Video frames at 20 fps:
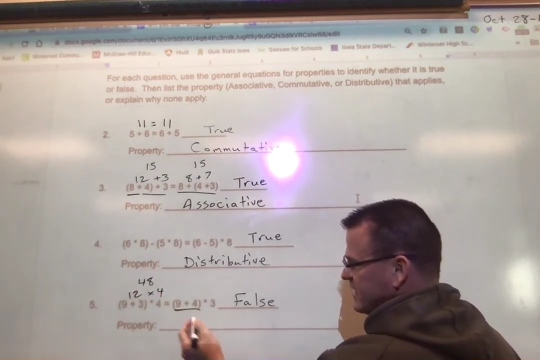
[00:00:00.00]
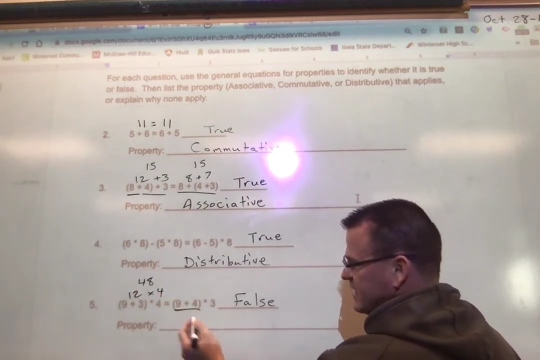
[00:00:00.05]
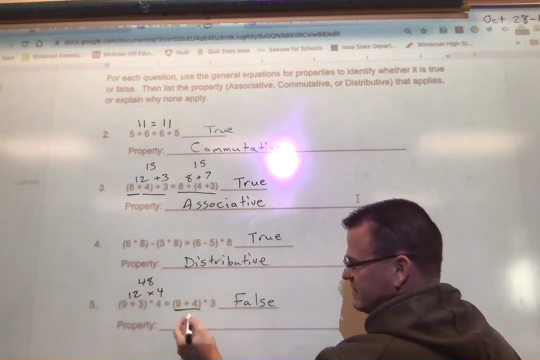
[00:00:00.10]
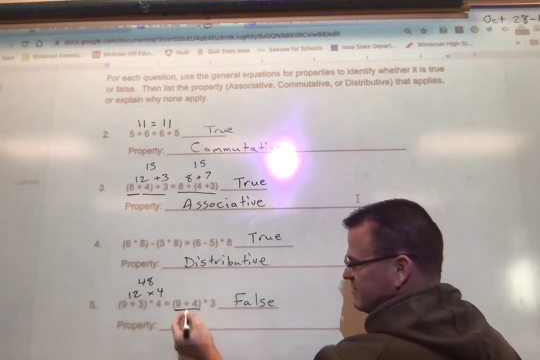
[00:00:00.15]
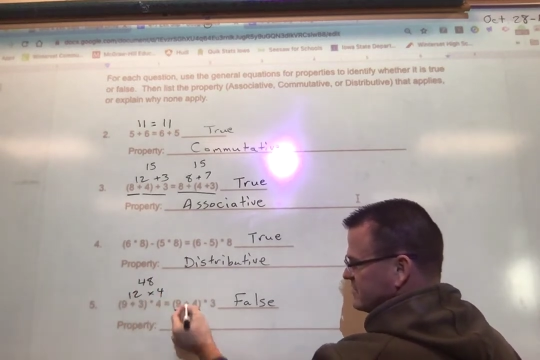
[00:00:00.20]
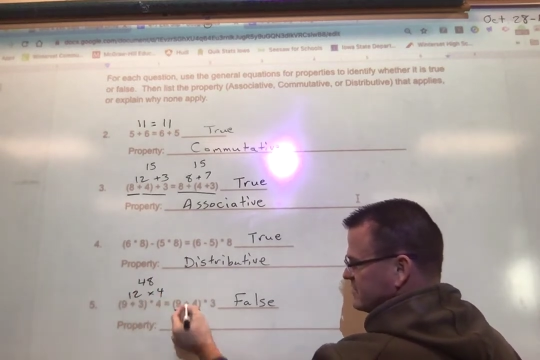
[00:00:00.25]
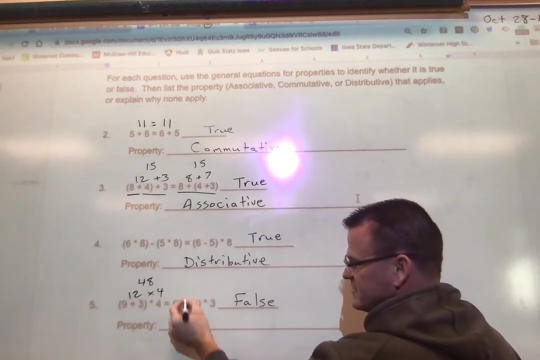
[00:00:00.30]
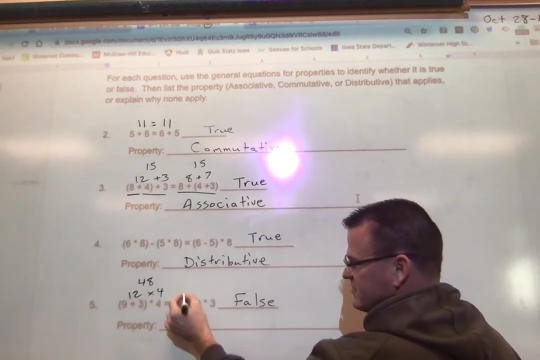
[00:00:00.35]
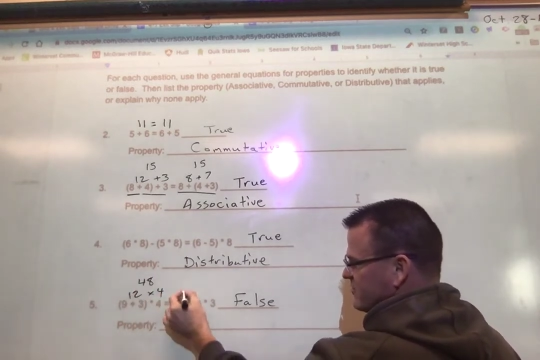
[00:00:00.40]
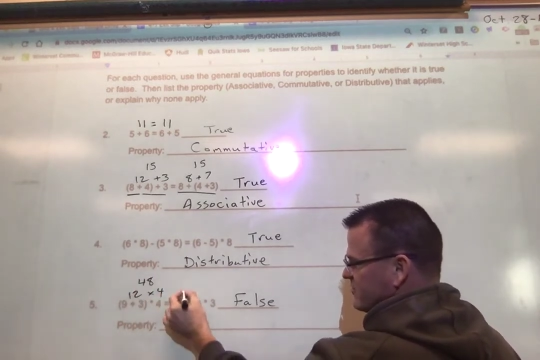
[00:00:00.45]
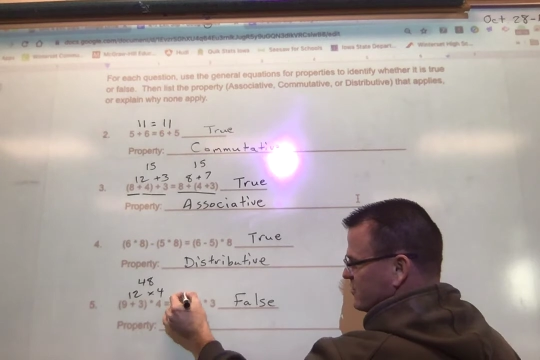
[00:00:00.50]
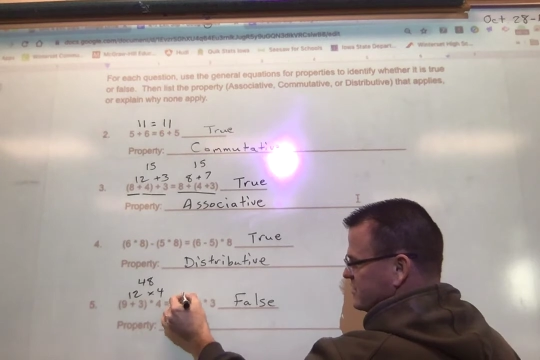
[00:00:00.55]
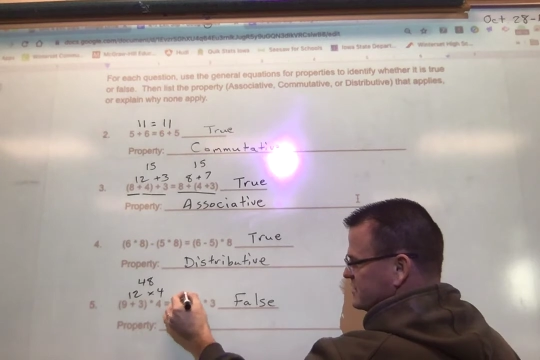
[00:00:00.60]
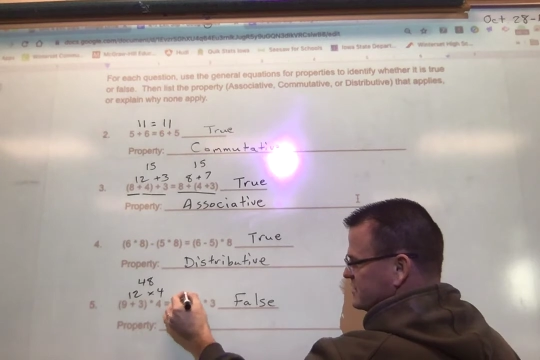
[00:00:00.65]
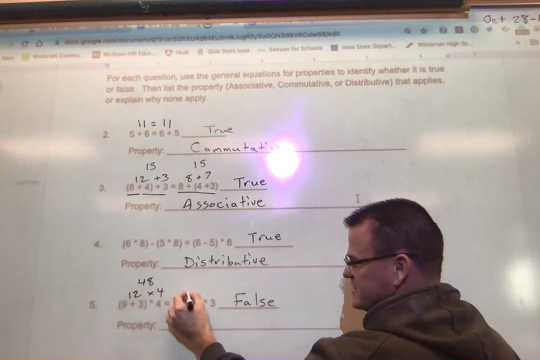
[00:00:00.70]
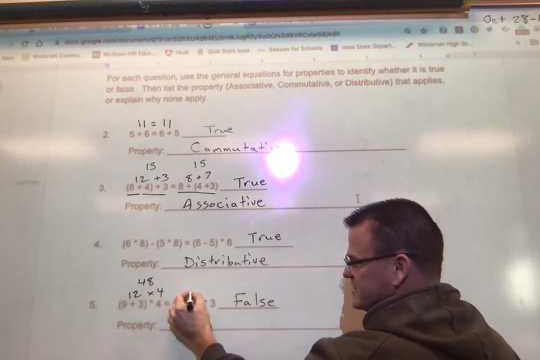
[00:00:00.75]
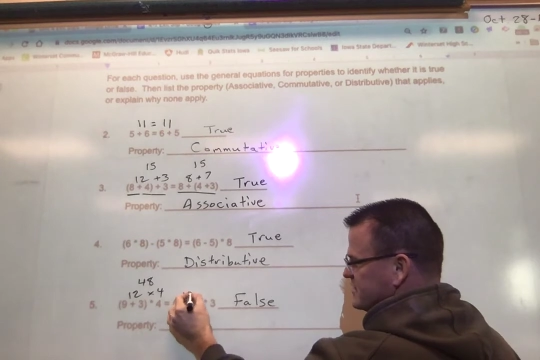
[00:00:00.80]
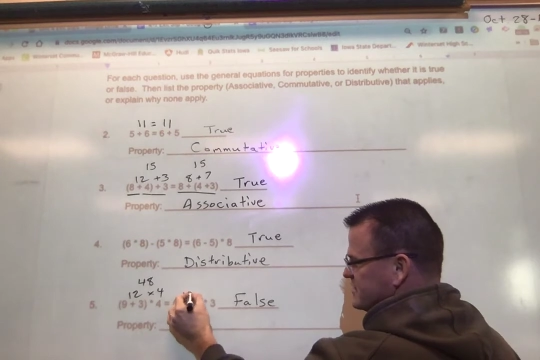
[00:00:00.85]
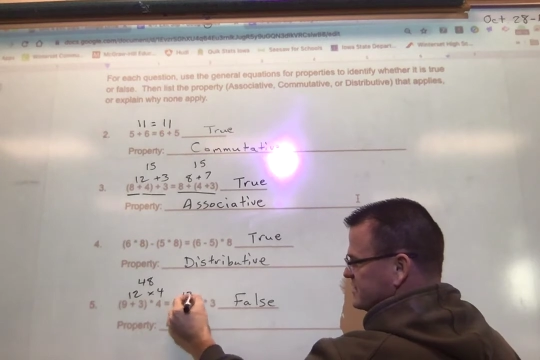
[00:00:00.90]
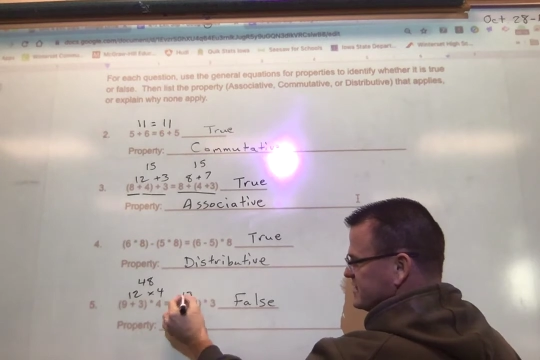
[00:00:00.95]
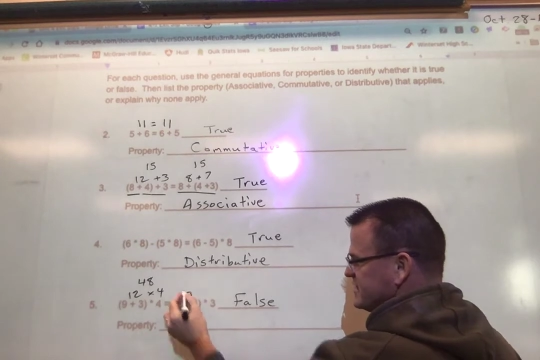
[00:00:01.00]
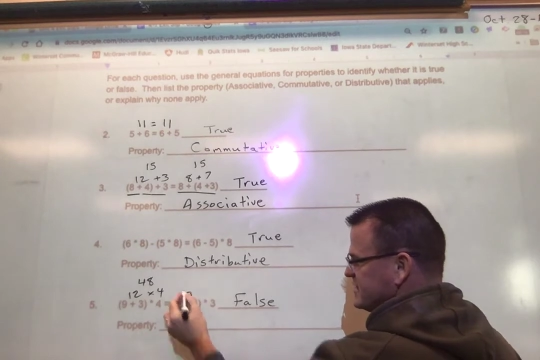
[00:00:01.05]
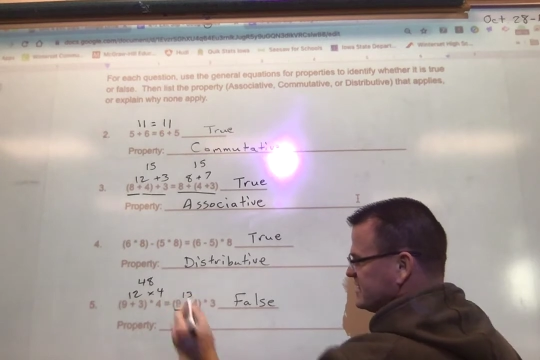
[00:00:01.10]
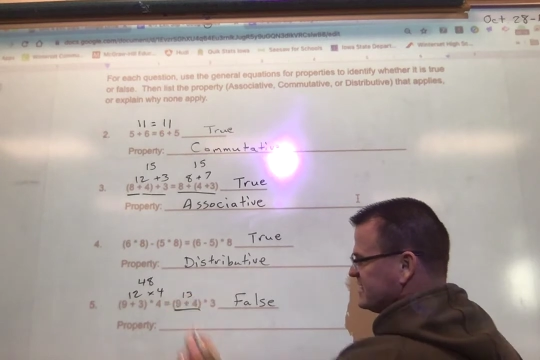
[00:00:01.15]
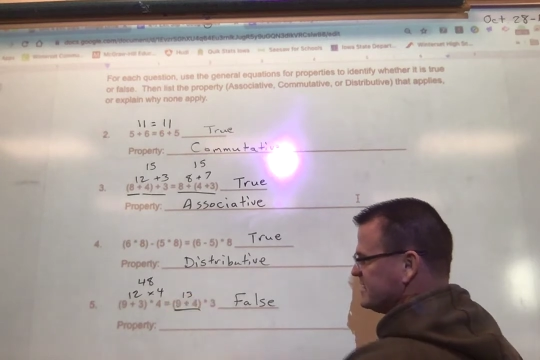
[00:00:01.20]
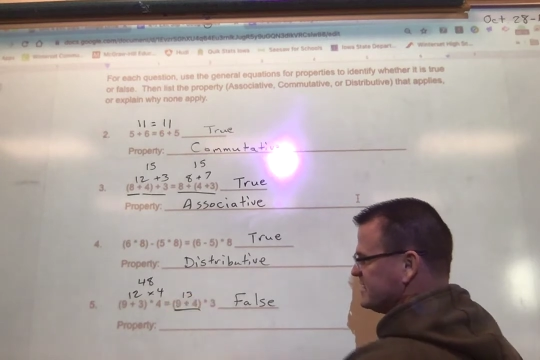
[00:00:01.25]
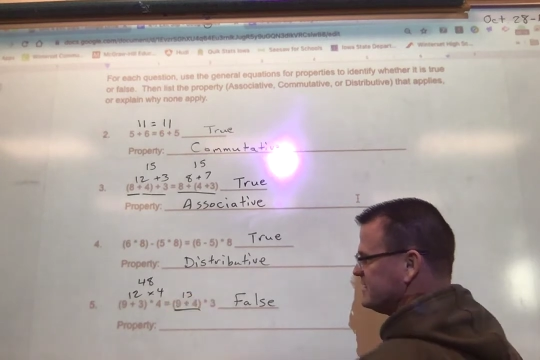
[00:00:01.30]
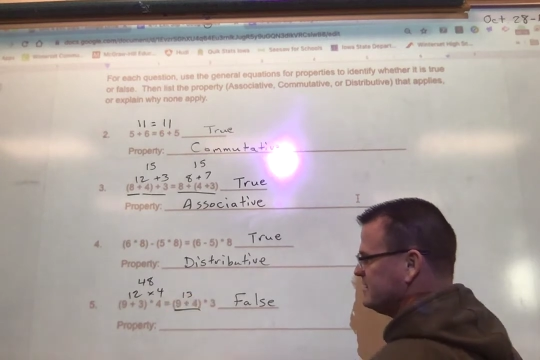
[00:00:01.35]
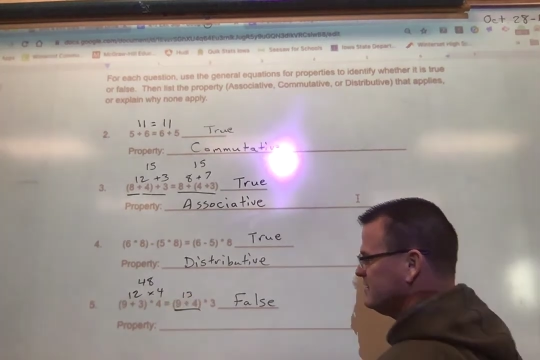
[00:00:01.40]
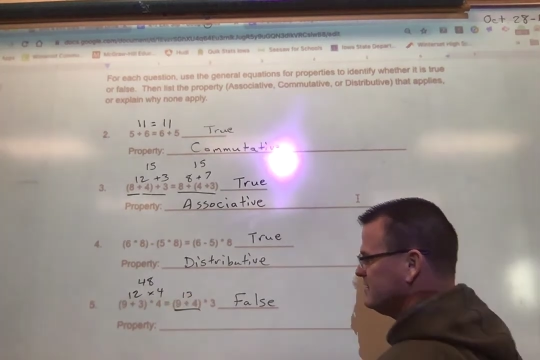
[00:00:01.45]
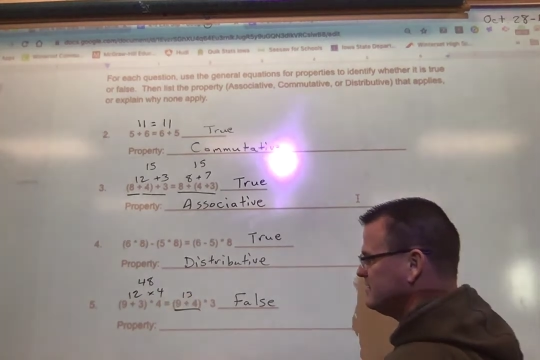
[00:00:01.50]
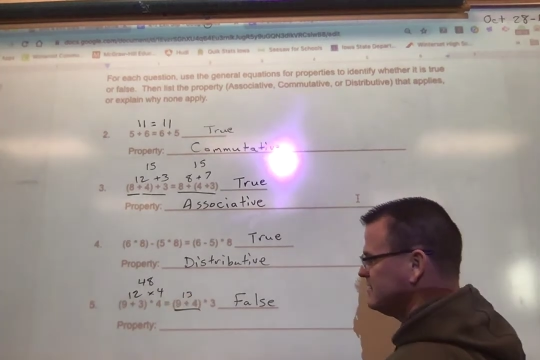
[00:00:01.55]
plus 4 is 13.